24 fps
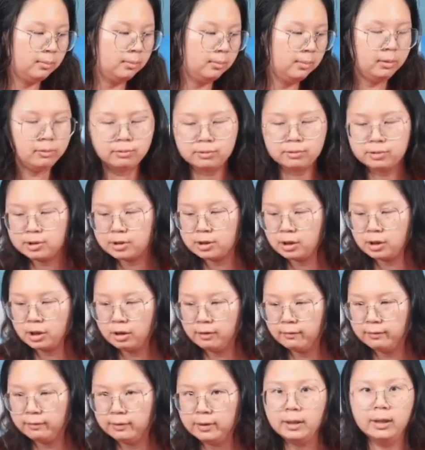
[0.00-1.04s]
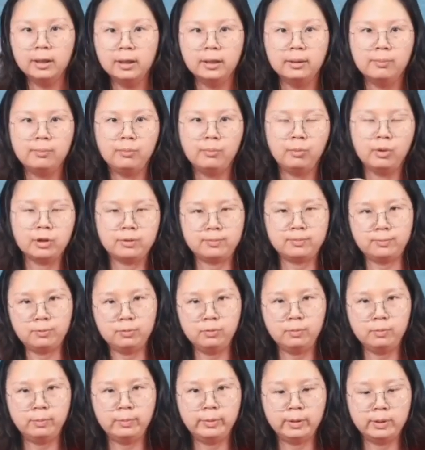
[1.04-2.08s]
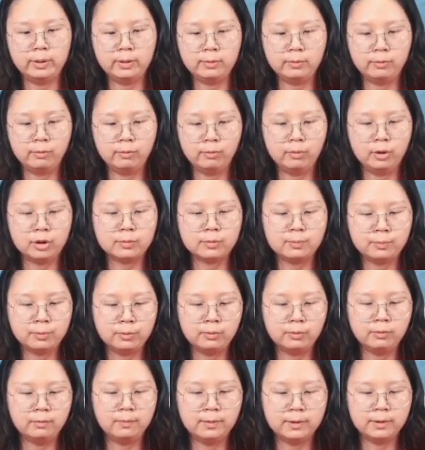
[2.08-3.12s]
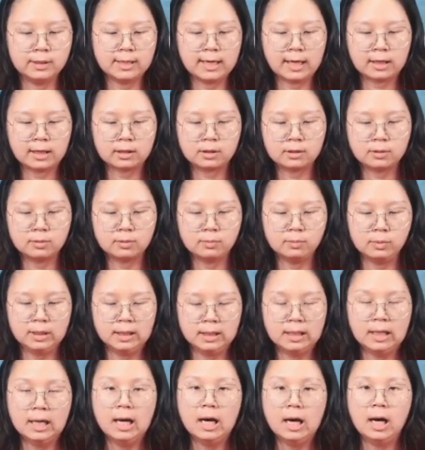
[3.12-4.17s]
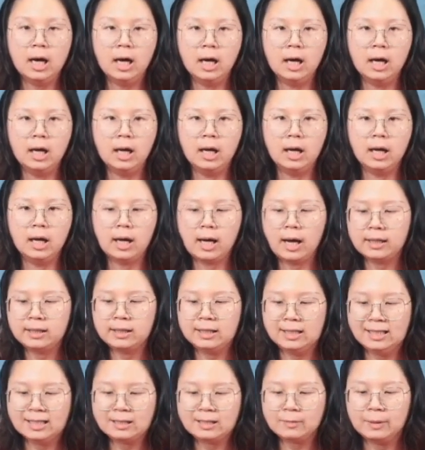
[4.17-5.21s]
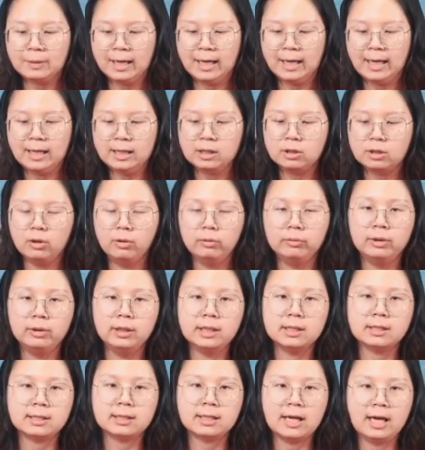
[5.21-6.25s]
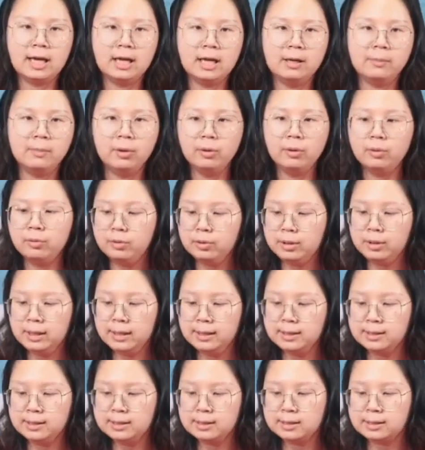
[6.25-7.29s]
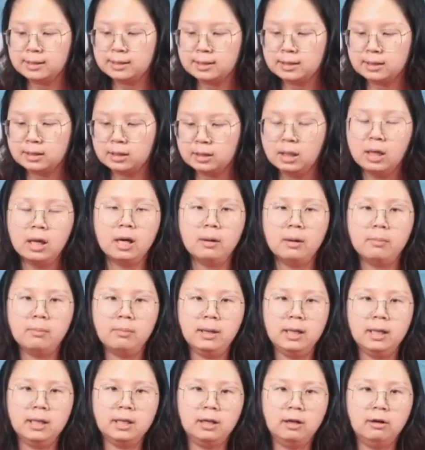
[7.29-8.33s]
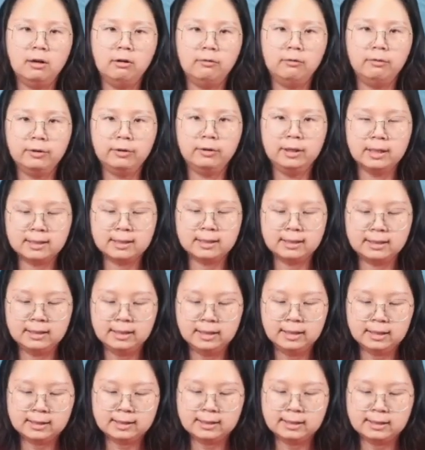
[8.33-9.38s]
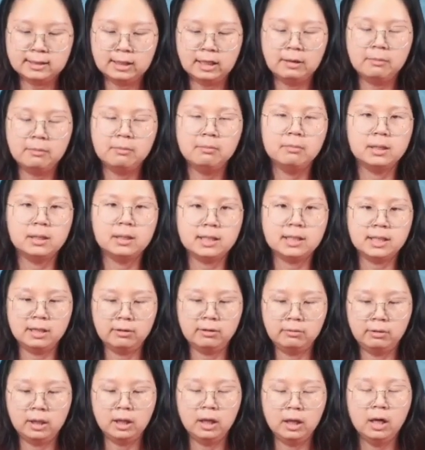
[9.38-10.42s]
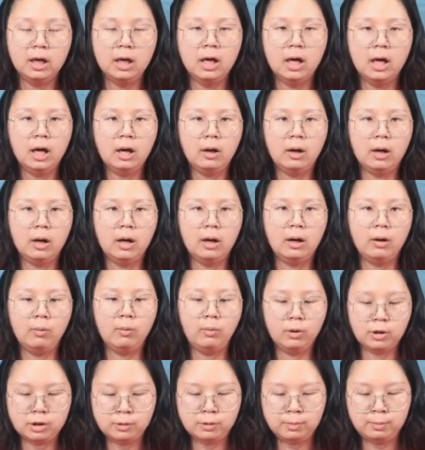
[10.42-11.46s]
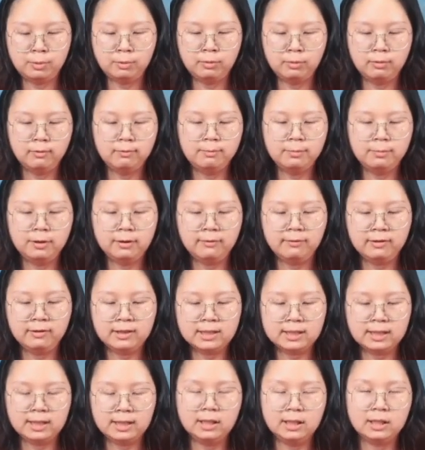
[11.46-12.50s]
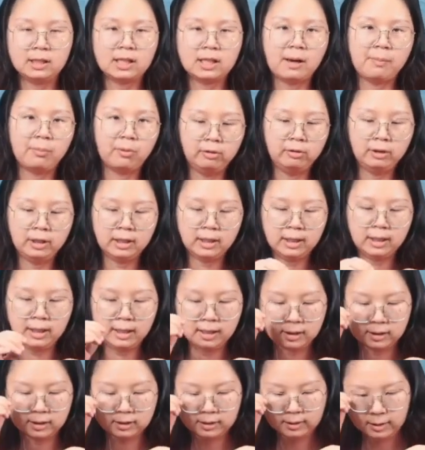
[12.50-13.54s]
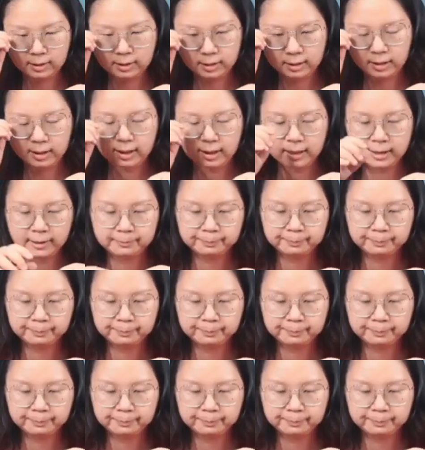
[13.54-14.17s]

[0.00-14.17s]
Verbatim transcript: most of the waterproof, waterproof products we uh, I displayed on this table is made of the, this same material, uh, waterproof PVC tarpaulin here. Yeah.